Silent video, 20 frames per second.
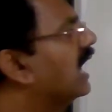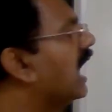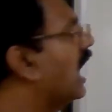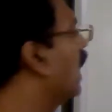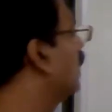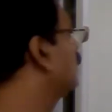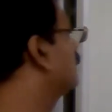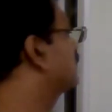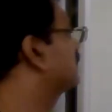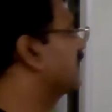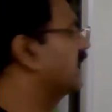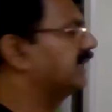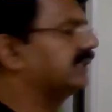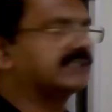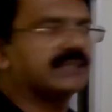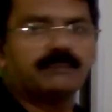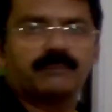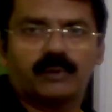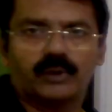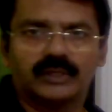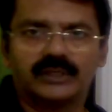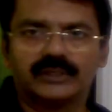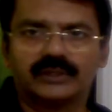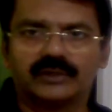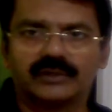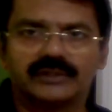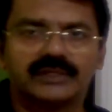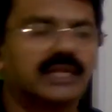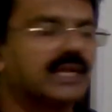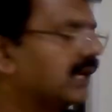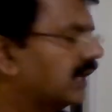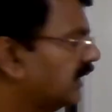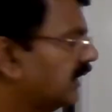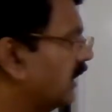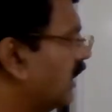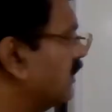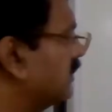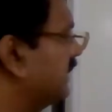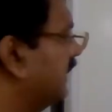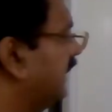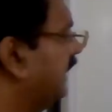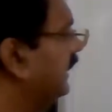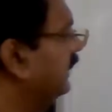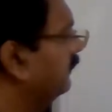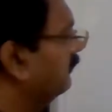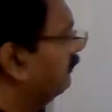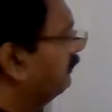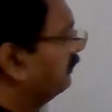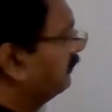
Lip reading: outside the polygon. Now see,